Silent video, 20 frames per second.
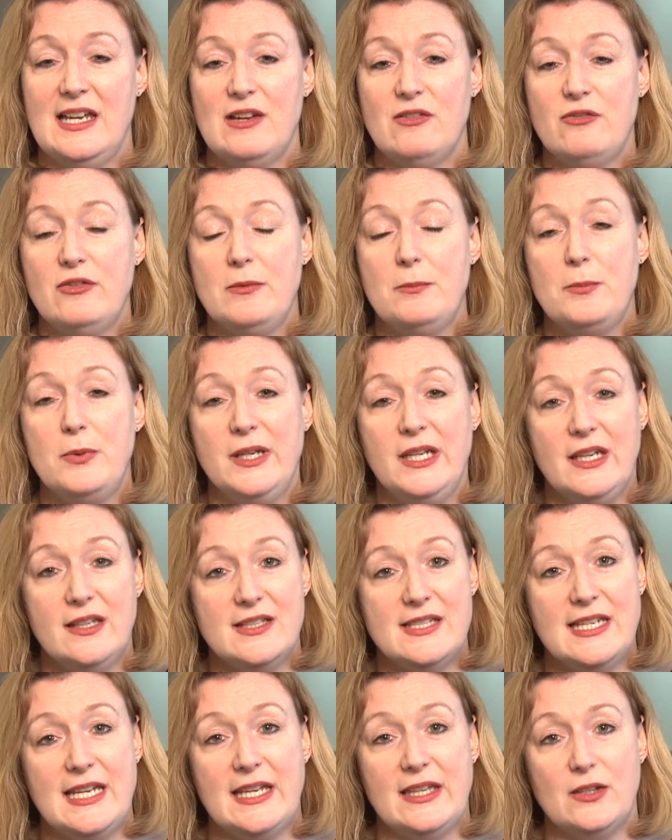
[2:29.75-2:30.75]
for bringing
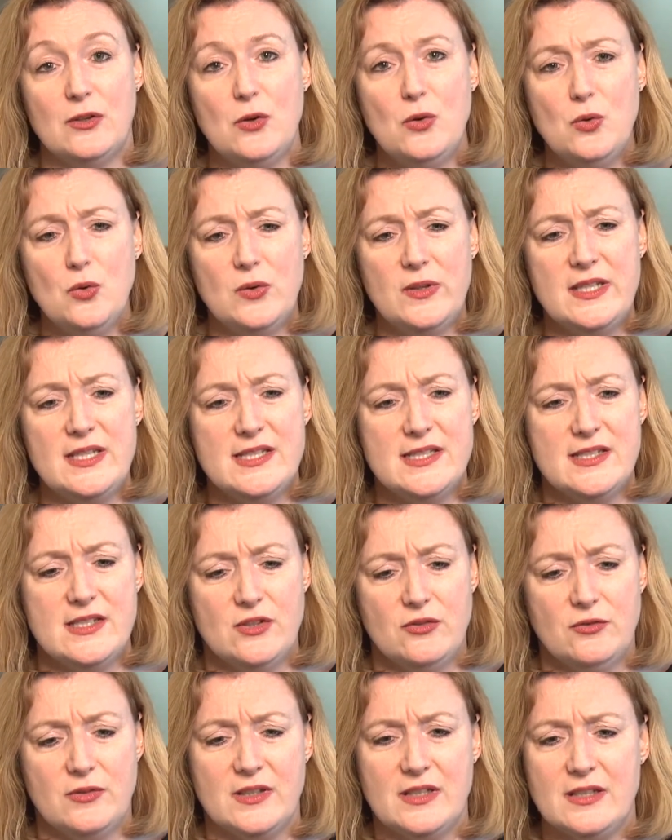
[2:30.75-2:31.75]
together all these
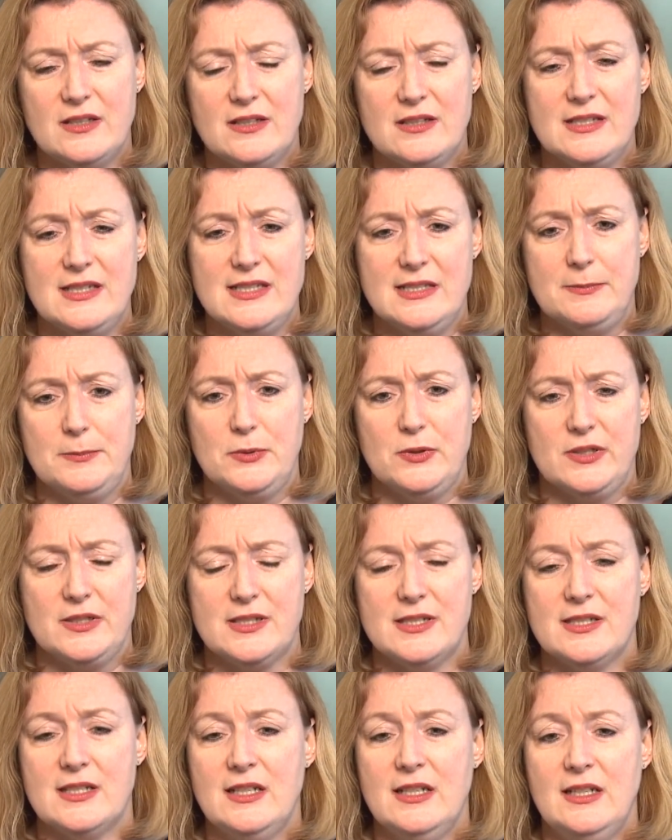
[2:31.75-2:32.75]
different
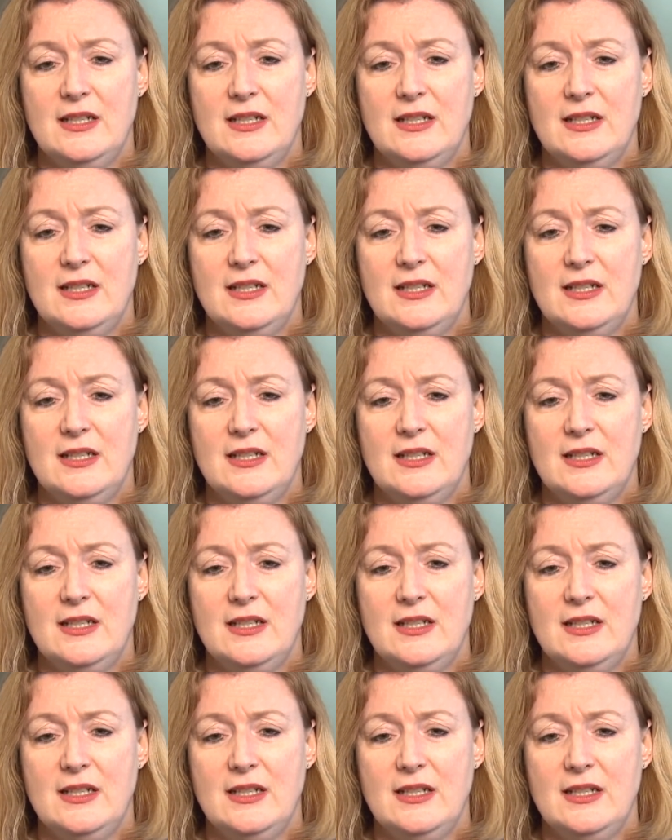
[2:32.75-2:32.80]
disparate